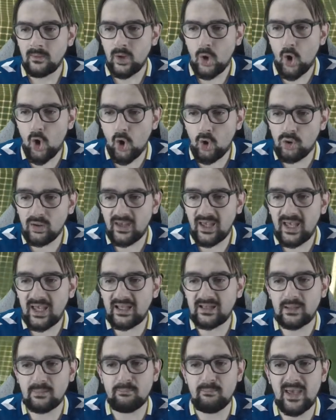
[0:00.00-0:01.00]

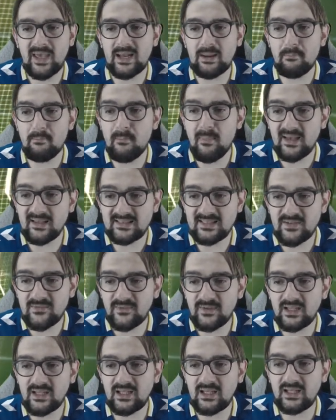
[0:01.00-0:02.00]
Holgate made a mess of it.